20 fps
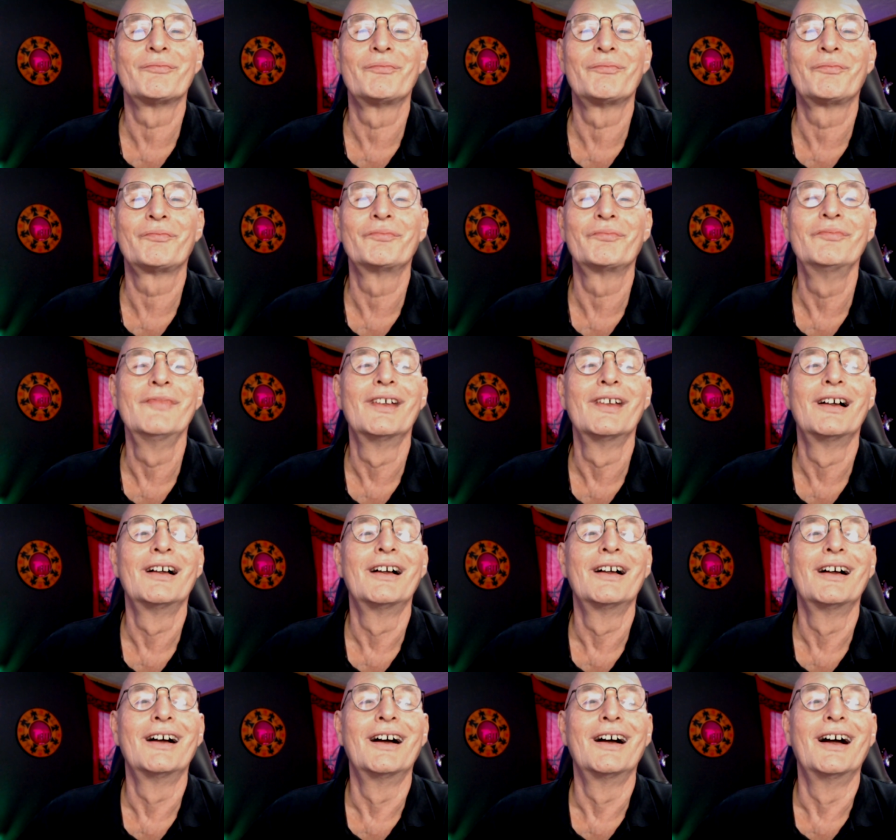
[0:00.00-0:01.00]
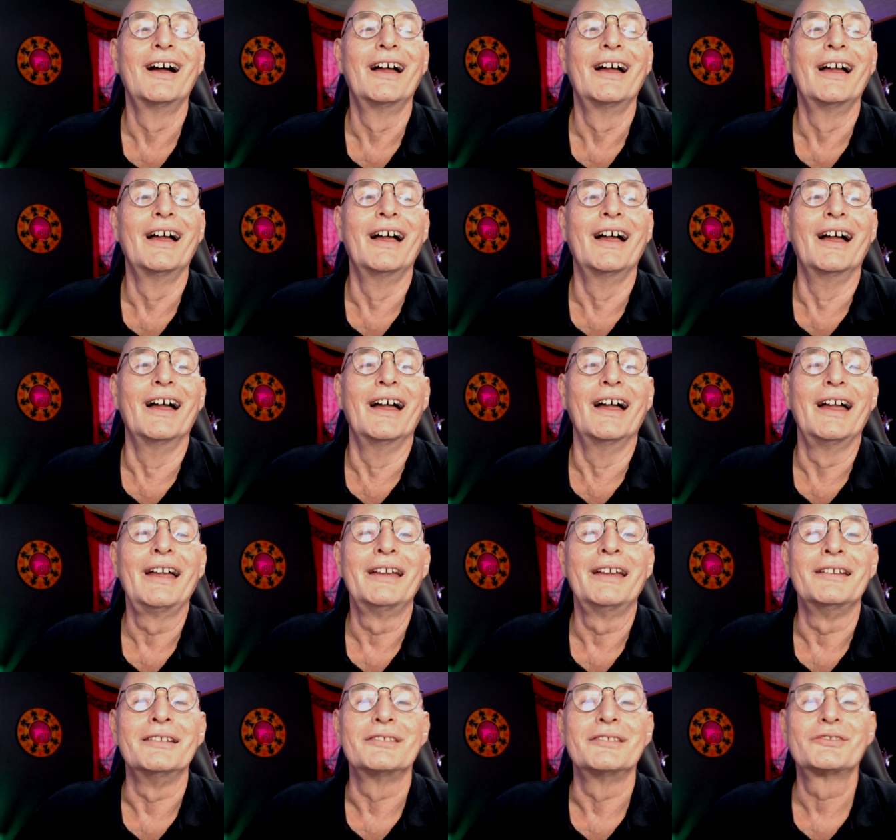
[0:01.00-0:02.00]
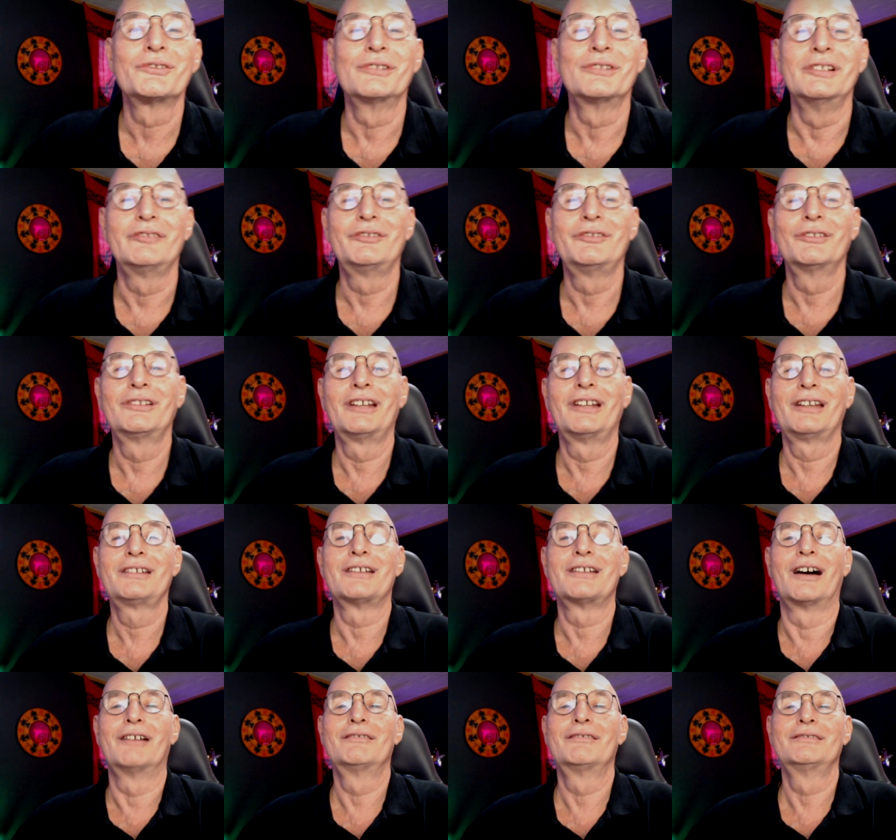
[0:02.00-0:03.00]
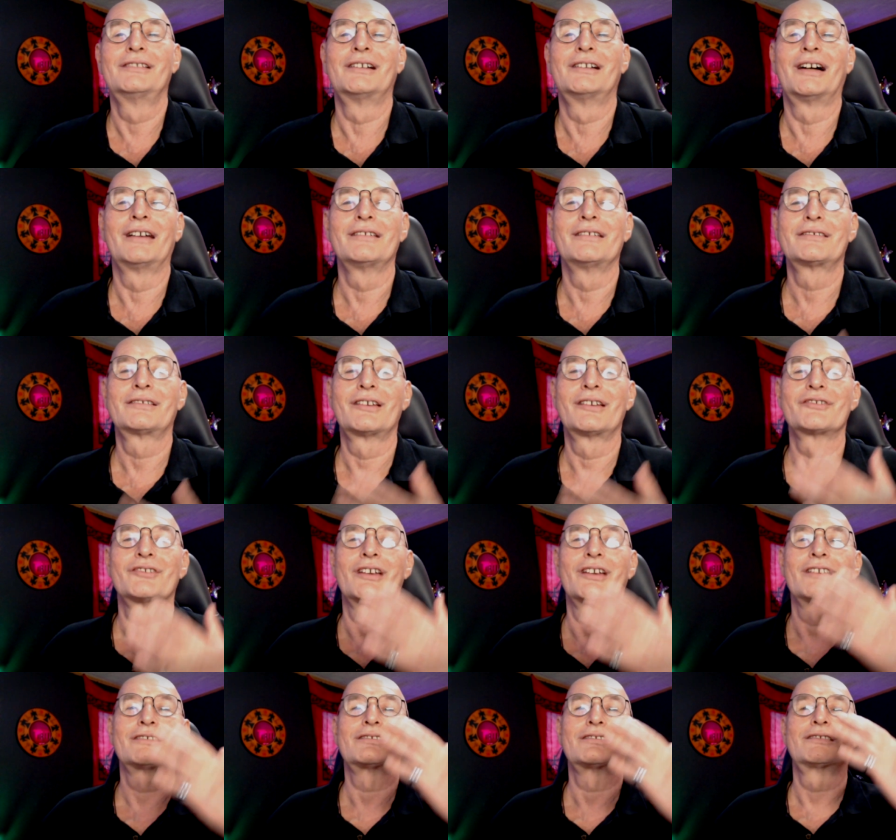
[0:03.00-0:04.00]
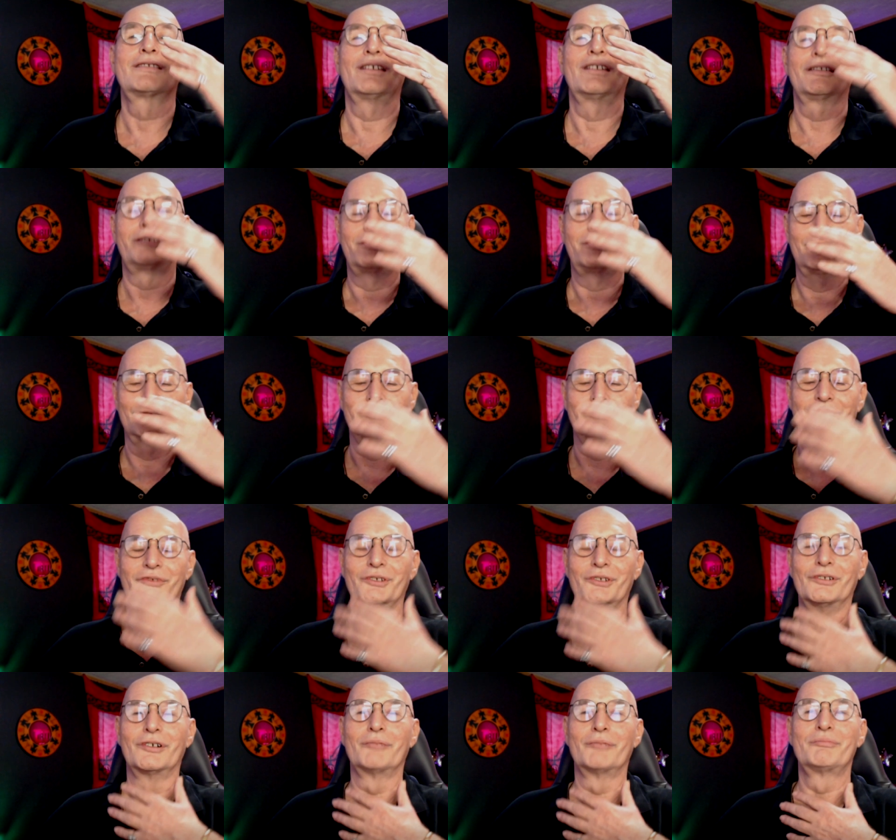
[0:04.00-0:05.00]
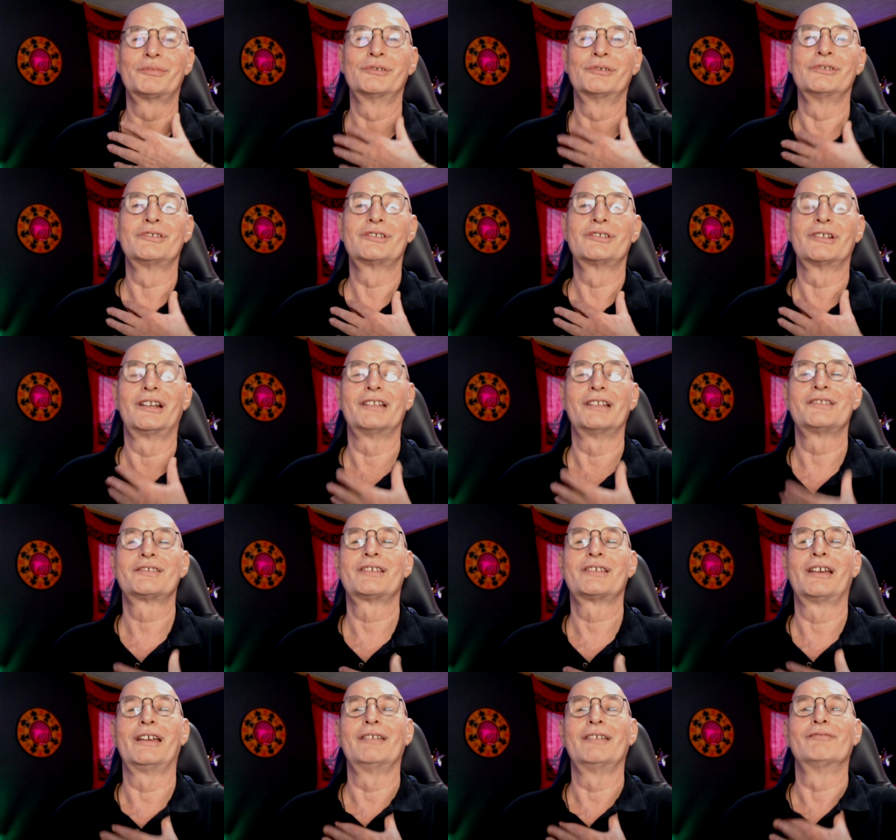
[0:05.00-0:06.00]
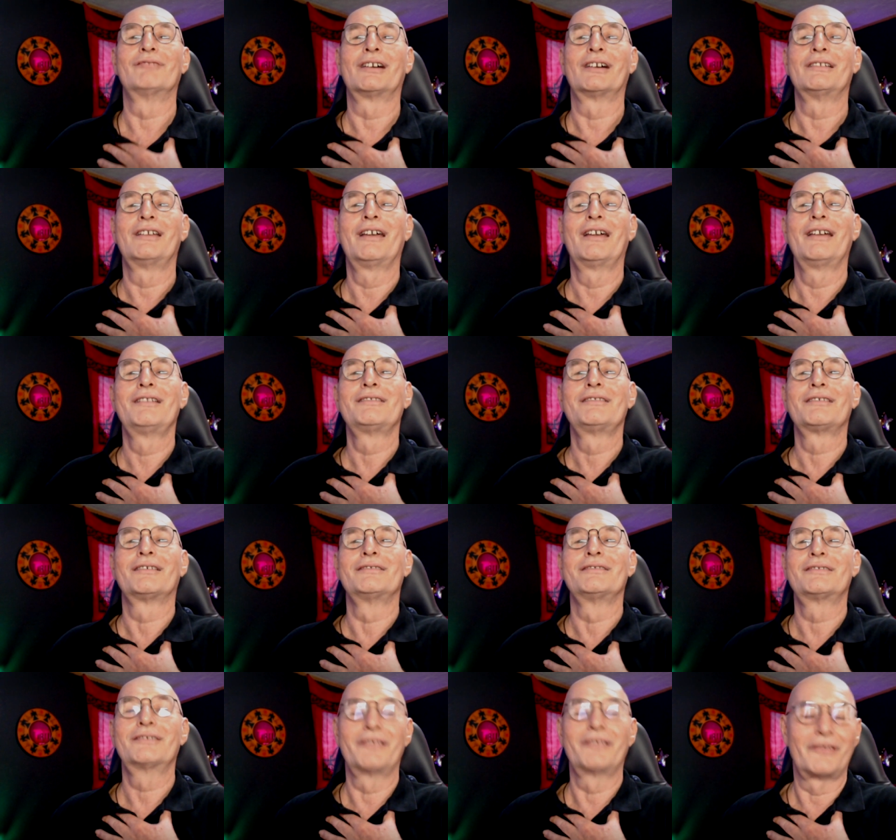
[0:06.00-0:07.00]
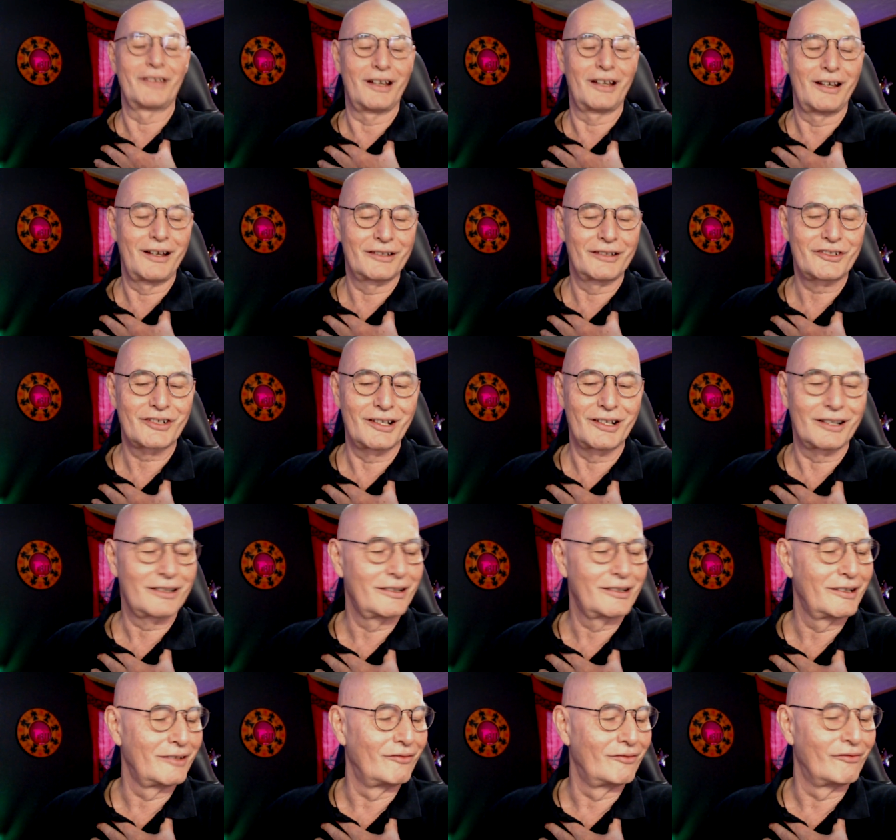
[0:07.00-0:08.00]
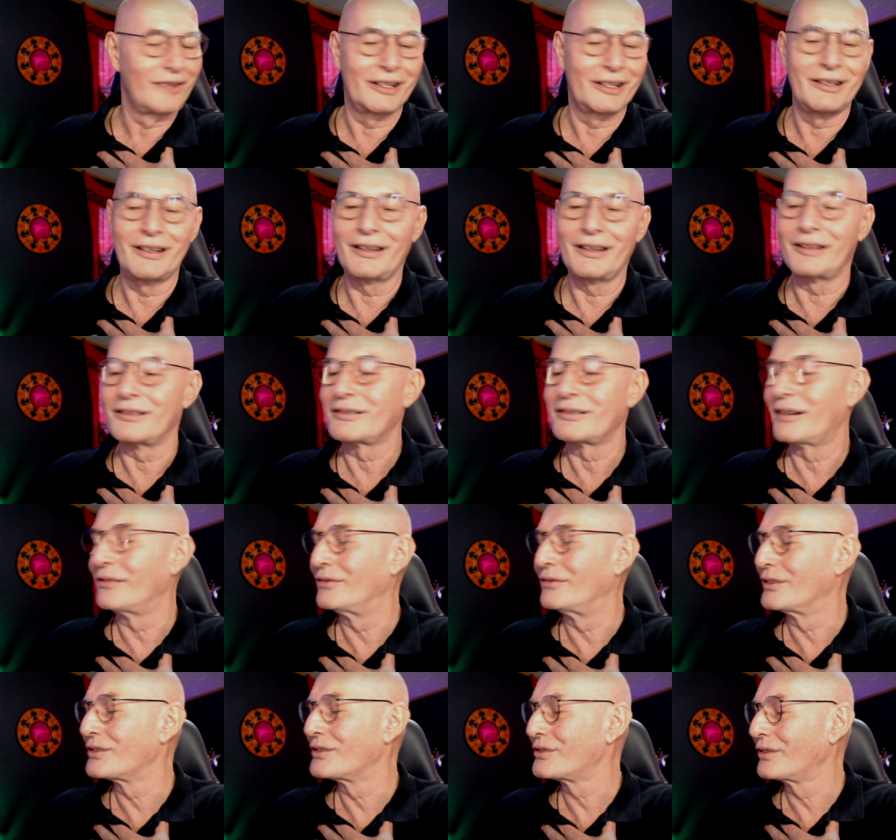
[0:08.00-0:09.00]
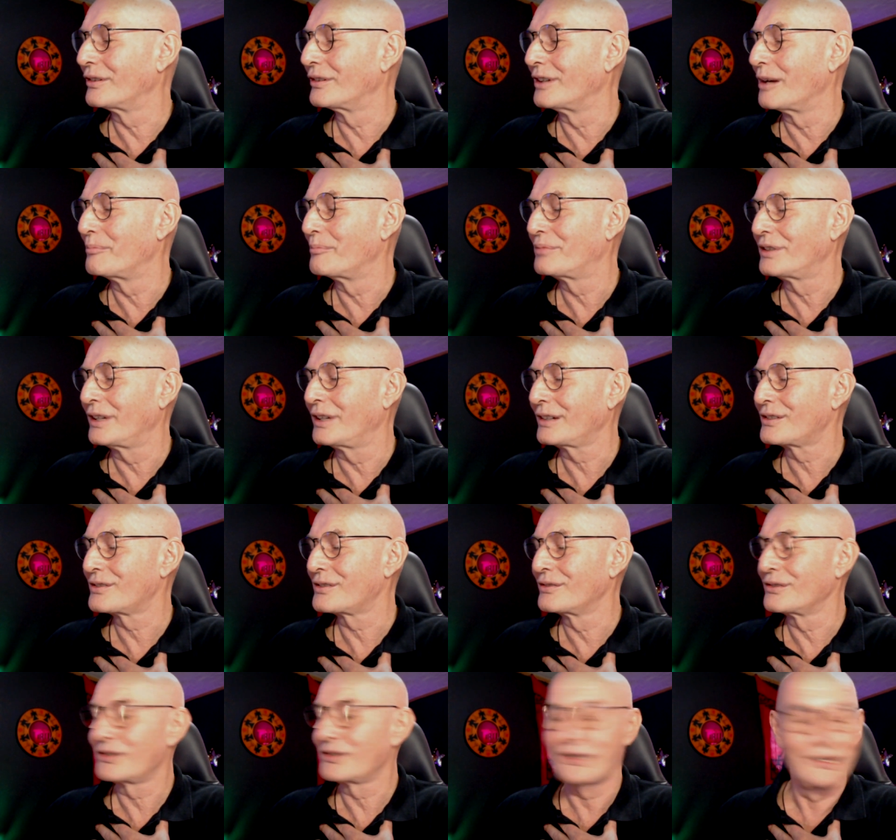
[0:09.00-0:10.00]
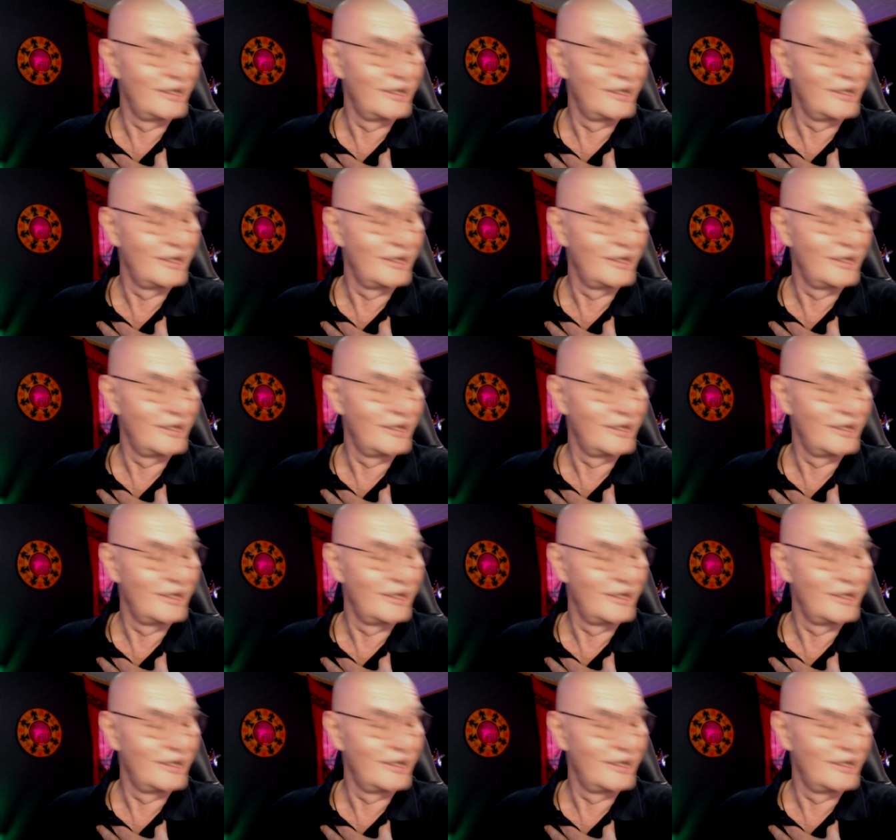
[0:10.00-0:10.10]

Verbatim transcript: Mm -hmm. And so if you lay down, I suggest that you, you know, put, uh, let's say, one hand onto the heart chakra and one hand on the solar plexus.